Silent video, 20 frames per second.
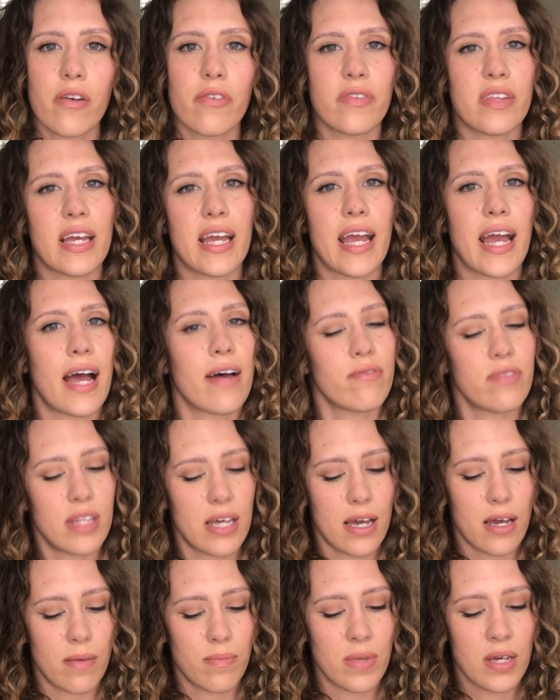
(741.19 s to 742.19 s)
They have
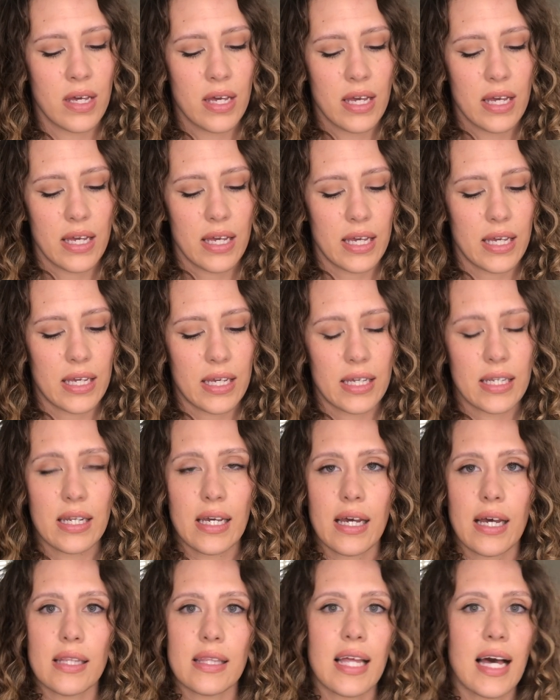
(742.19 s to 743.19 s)
them in
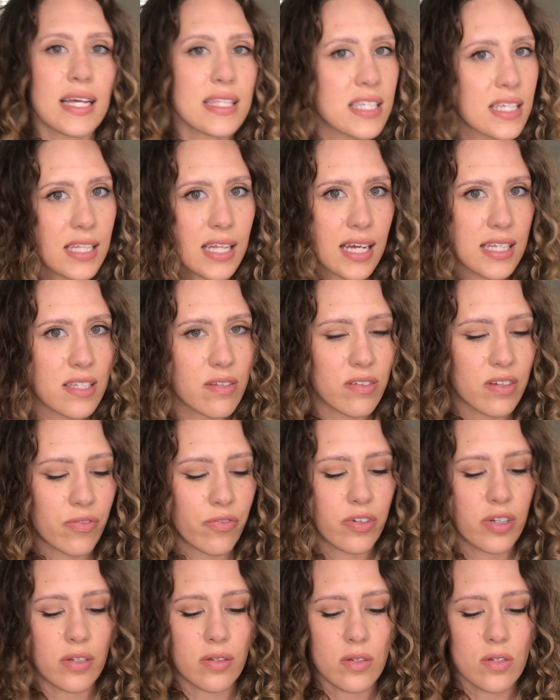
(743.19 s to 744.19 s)
lots and lots of
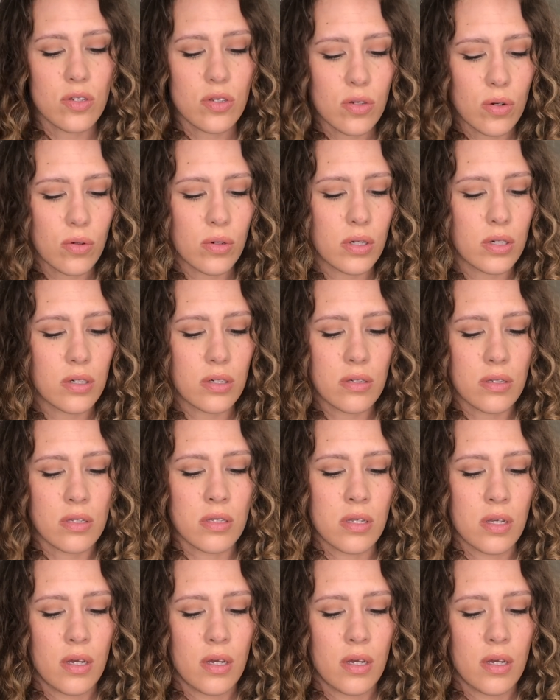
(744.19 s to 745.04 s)
different stores.